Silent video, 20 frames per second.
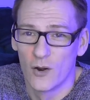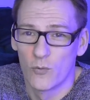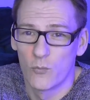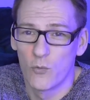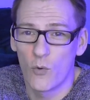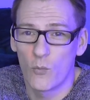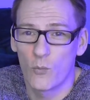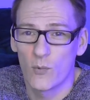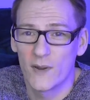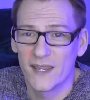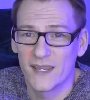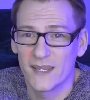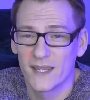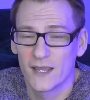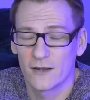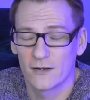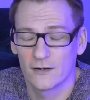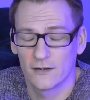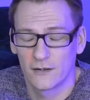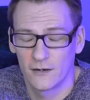what we
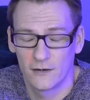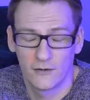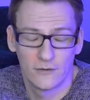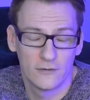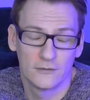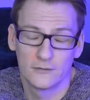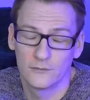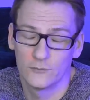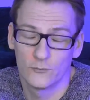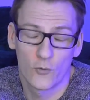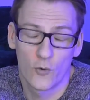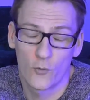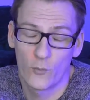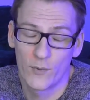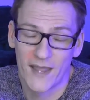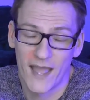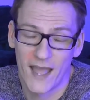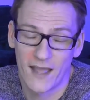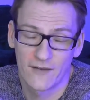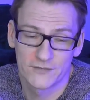are, what
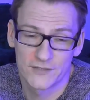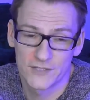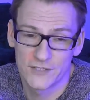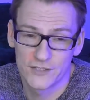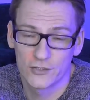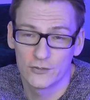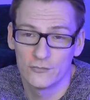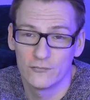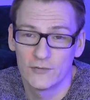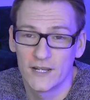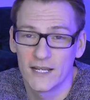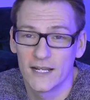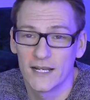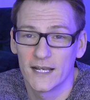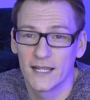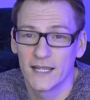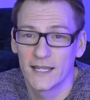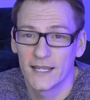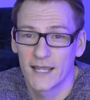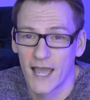we have to do
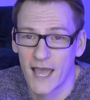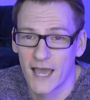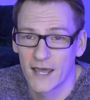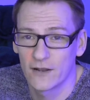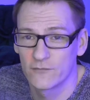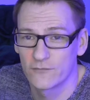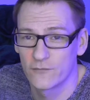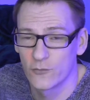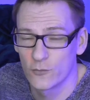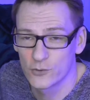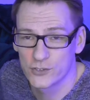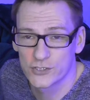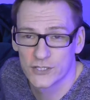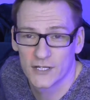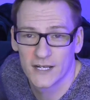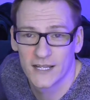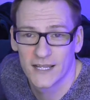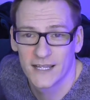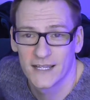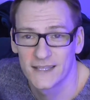really. And
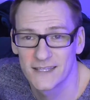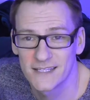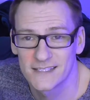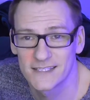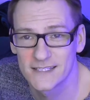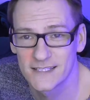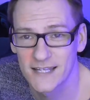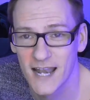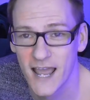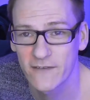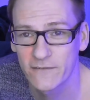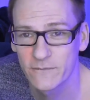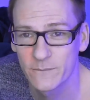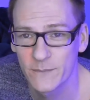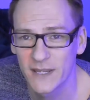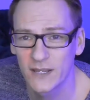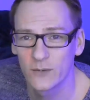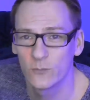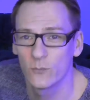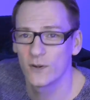unfortunately, this has left
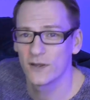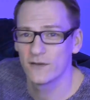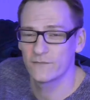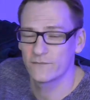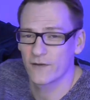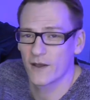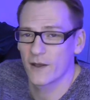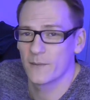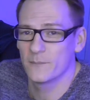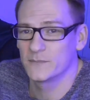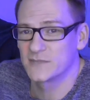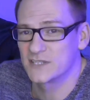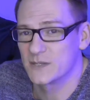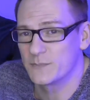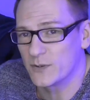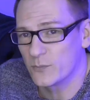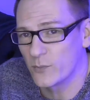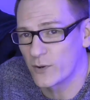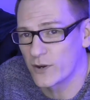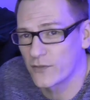me with um, to
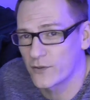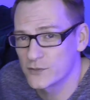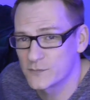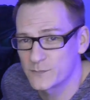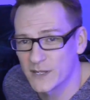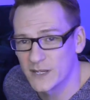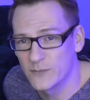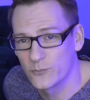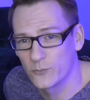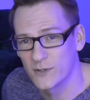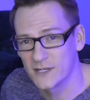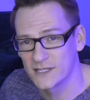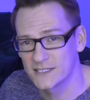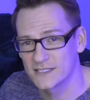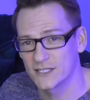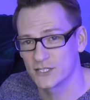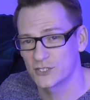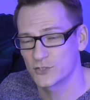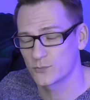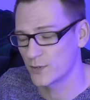be one of those people in a
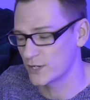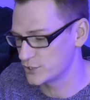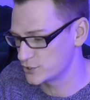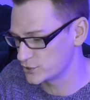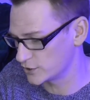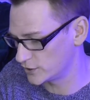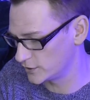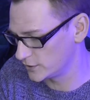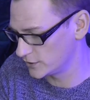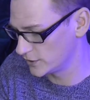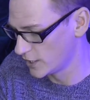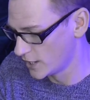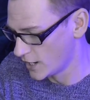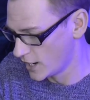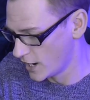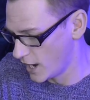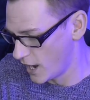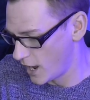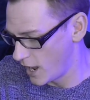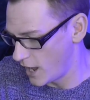situation
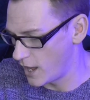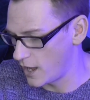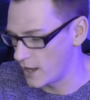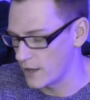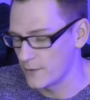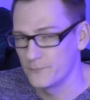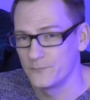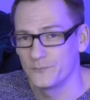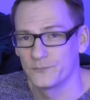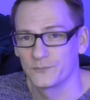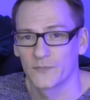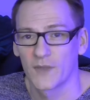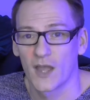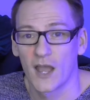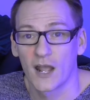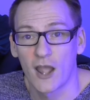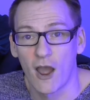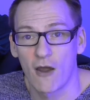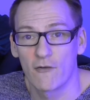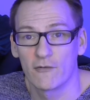um,
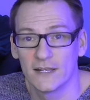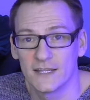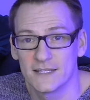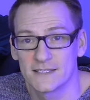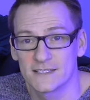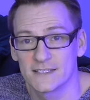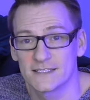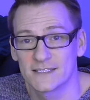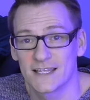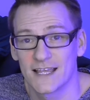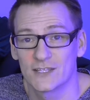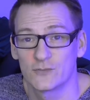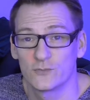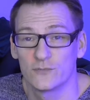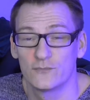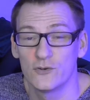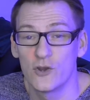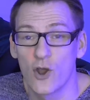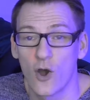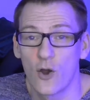currently as it stands
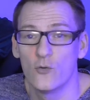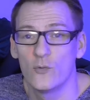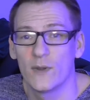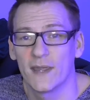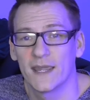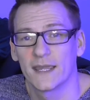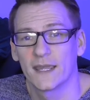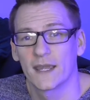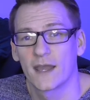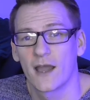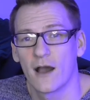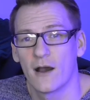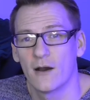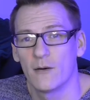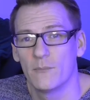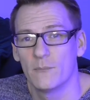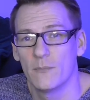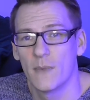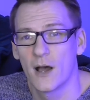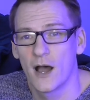with no
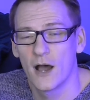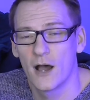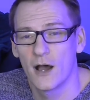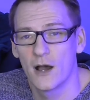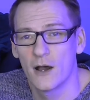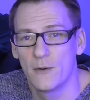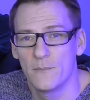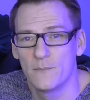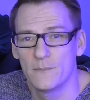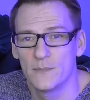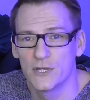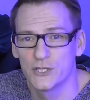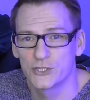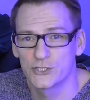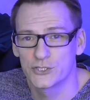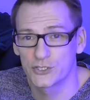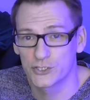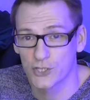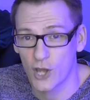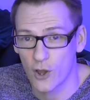income. Um,
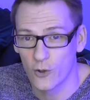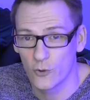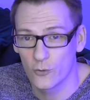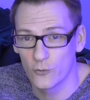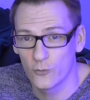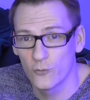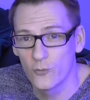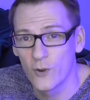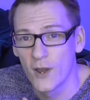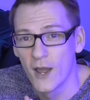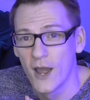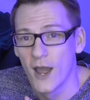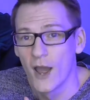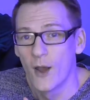so